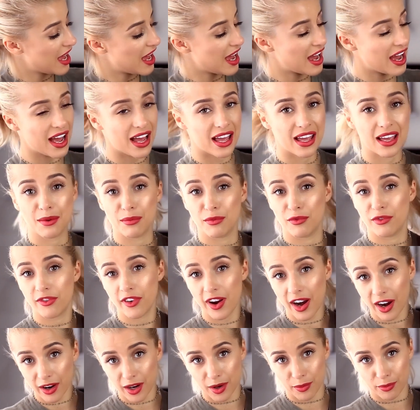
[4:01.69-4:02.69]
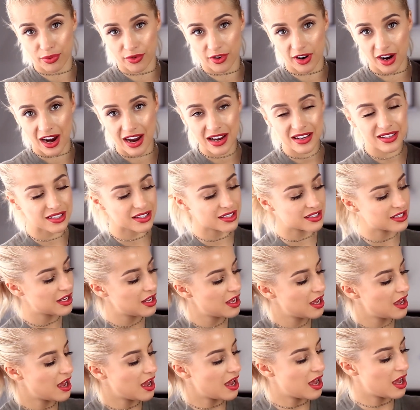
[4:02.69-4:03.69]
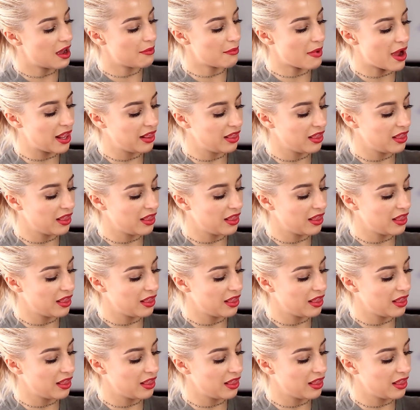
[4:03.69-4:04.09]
I am very impressed. I